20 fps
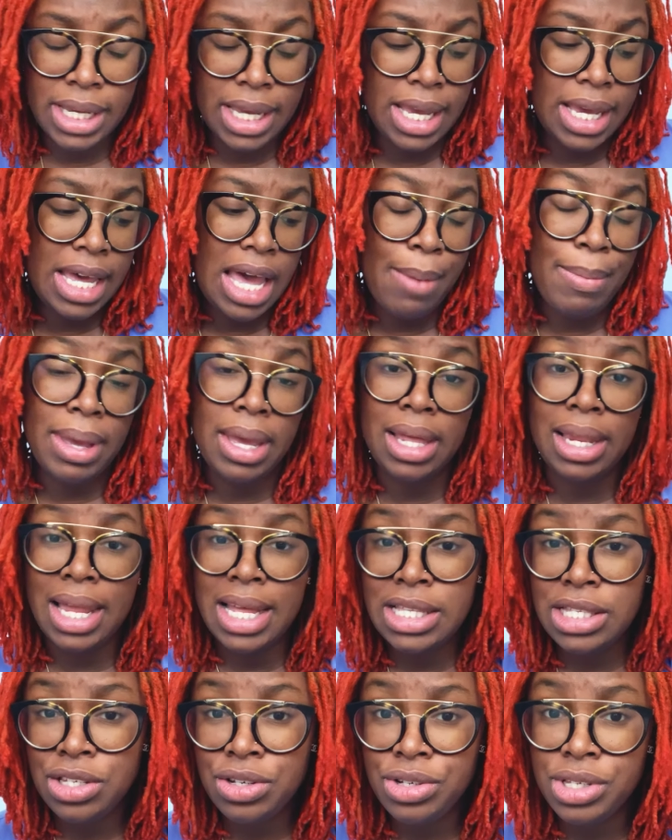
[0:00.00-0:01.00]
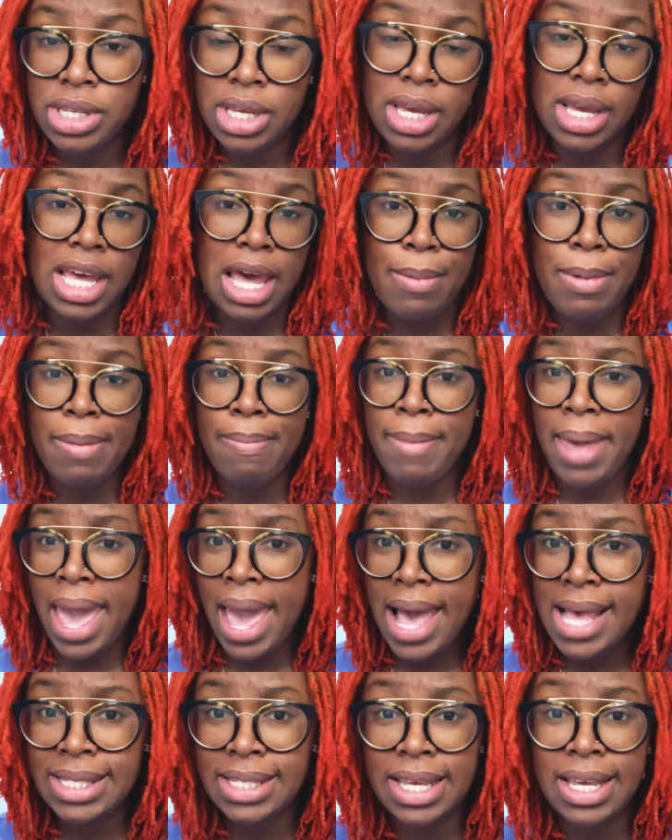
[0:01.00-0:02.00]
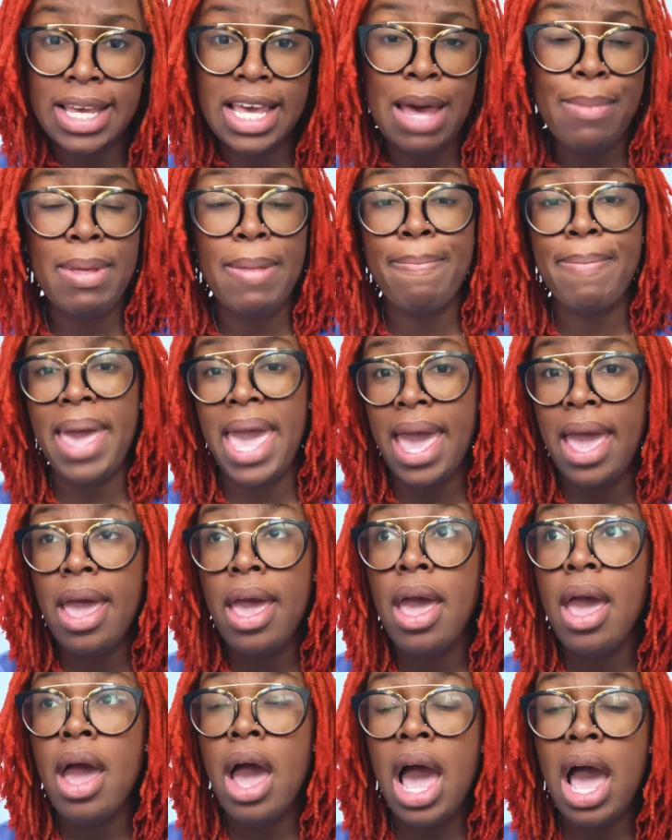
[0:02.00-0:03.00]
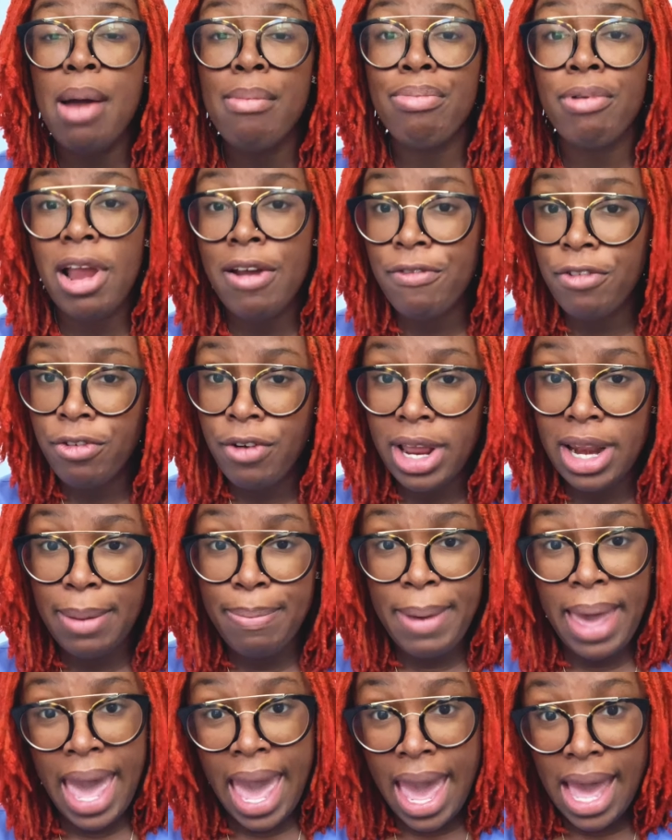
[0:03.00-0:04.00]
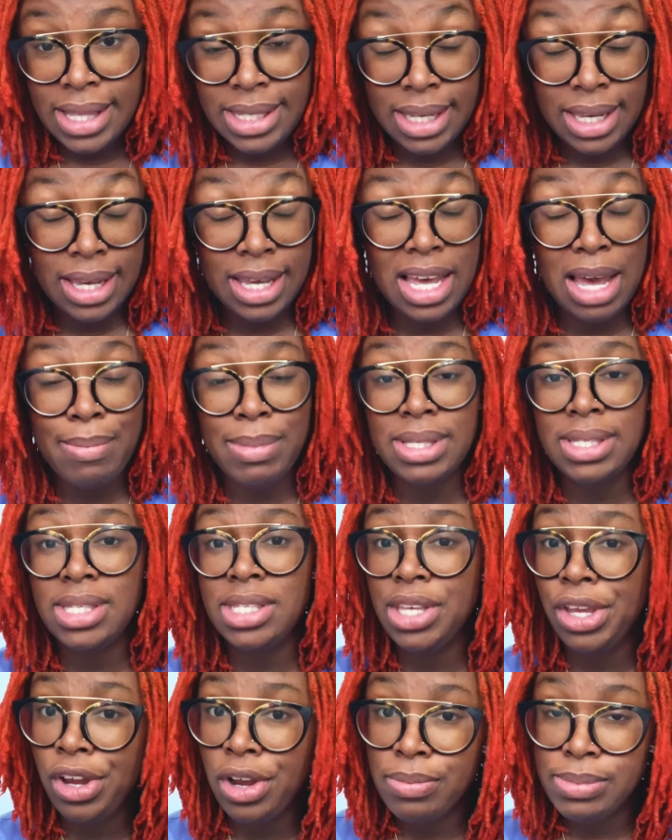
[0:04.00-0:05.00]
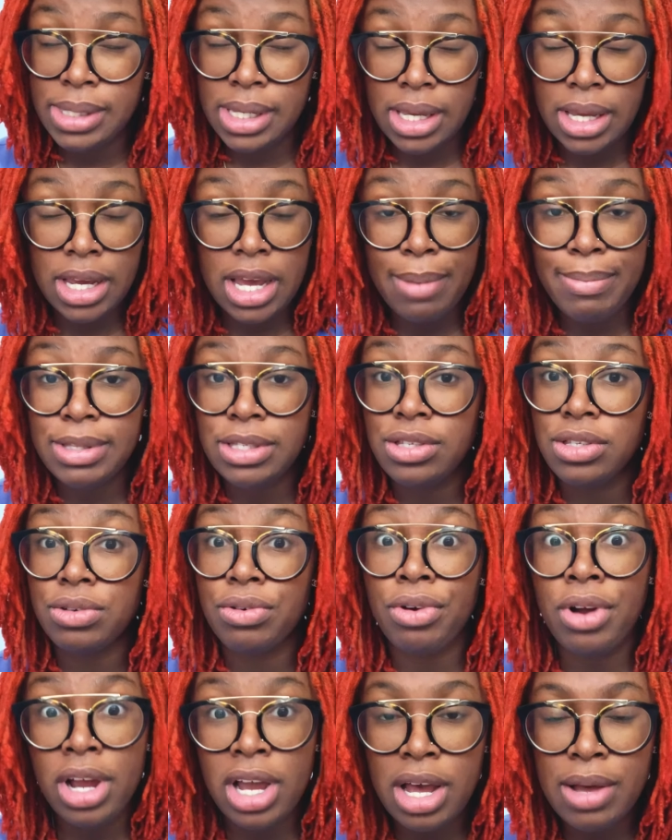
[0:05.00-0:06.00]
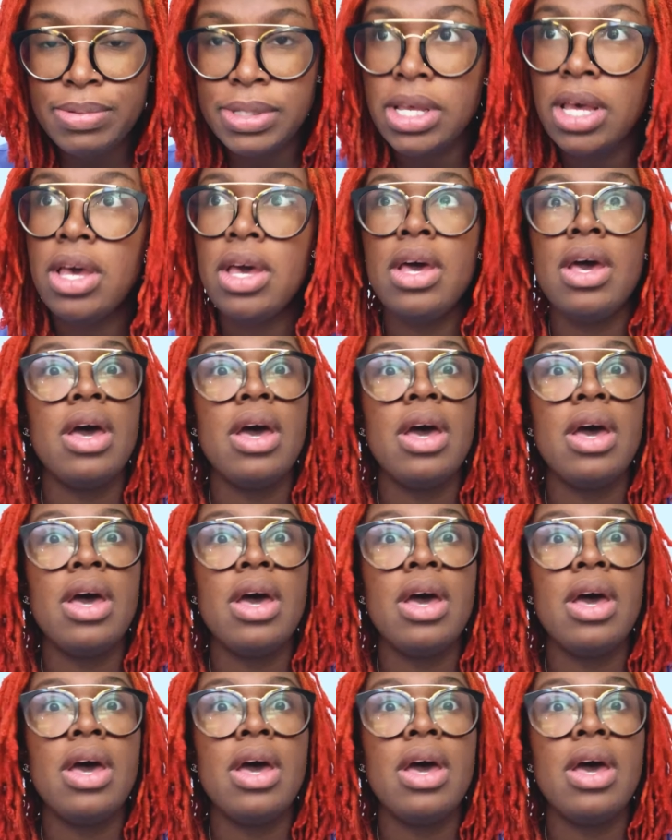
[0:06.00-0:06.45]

It can come in cleansers, it can come in masks, it can come in perforated pads, it can come in serums, it can come in scrubs.